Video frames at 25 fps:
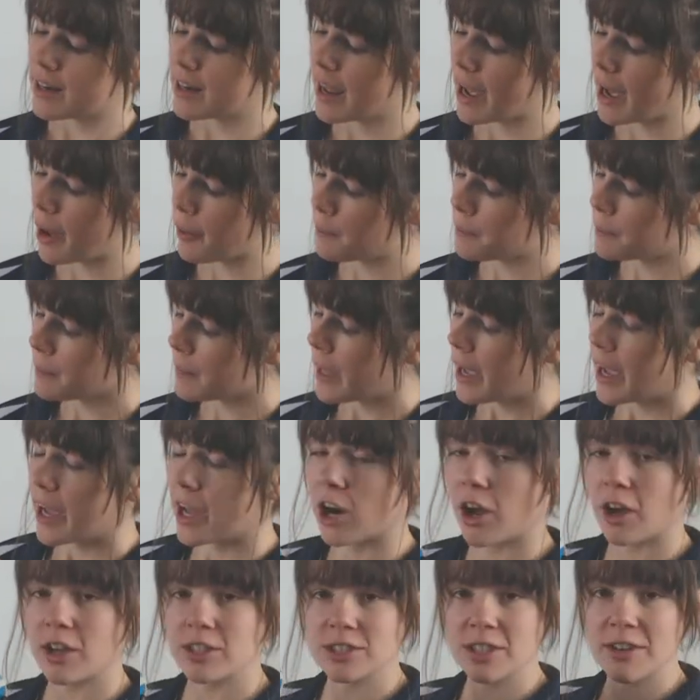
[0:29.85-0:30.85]
Now,
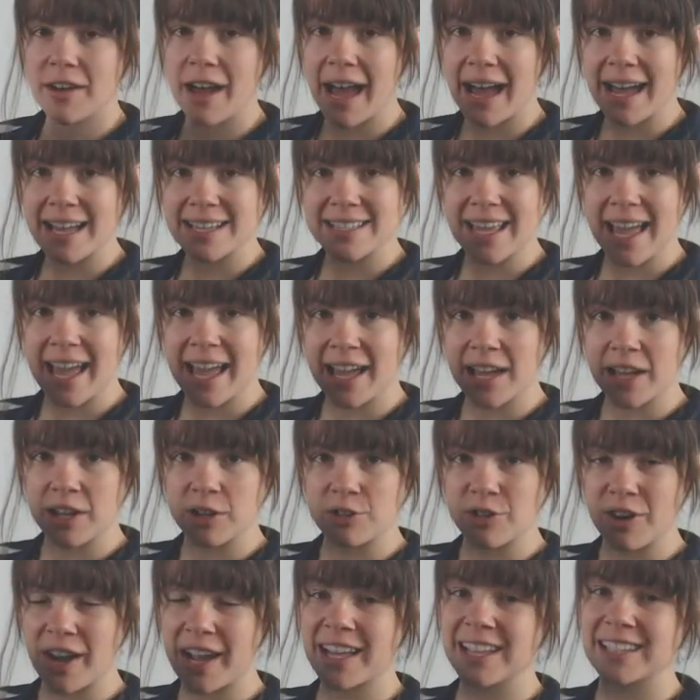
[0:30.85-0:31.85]
it also has a
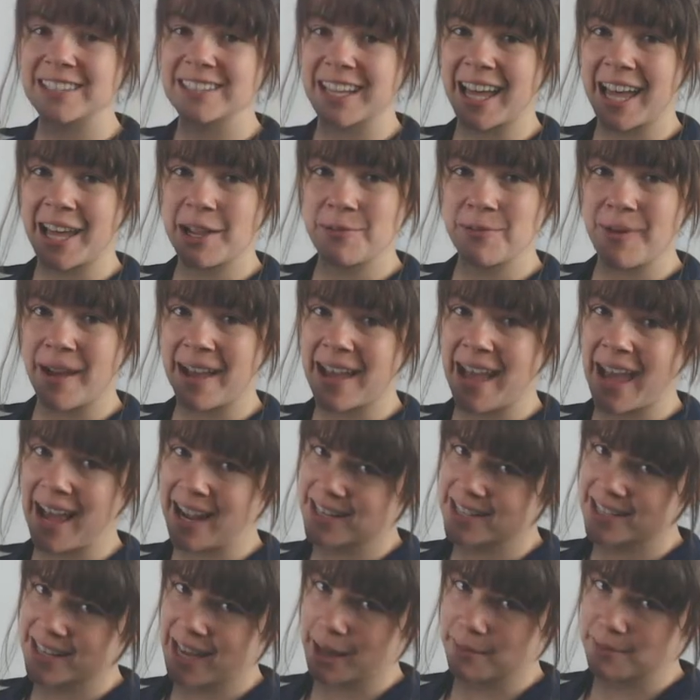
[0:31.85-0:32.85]
great lightweight
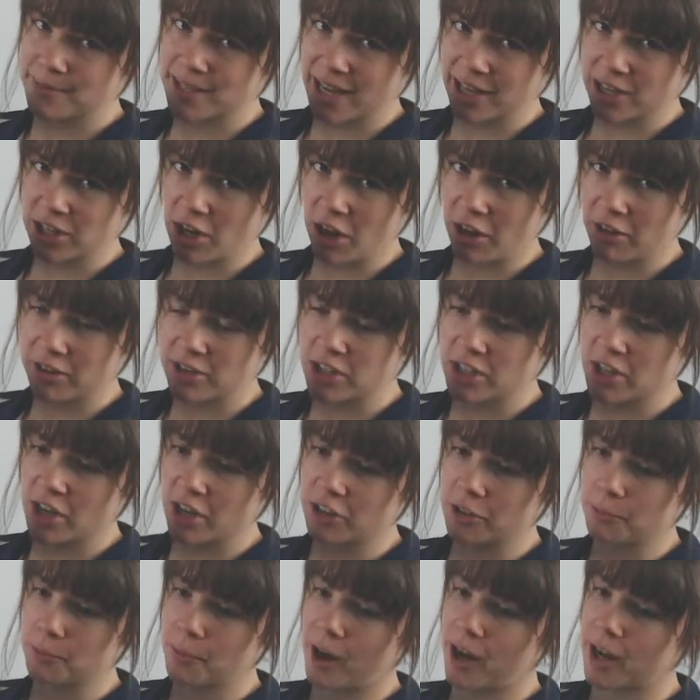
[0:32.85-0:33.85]
X-Cap technology
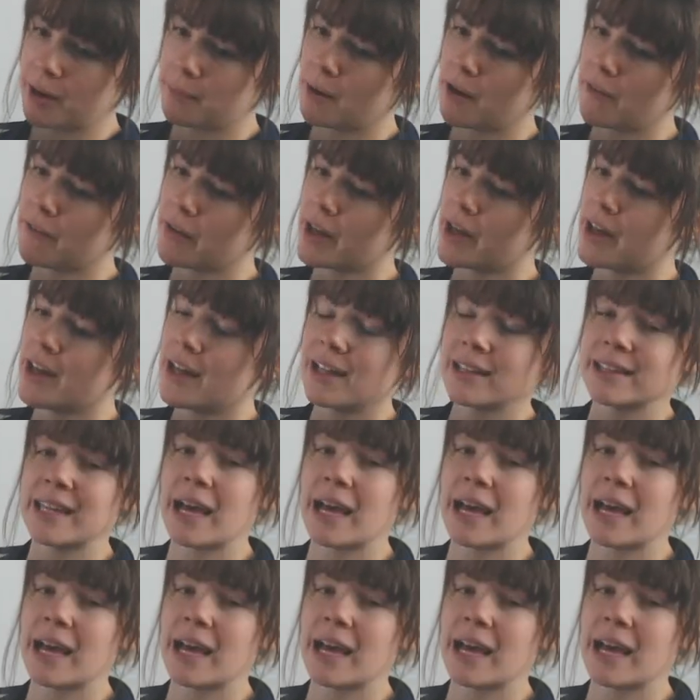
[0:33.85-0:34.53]
on the bottom of it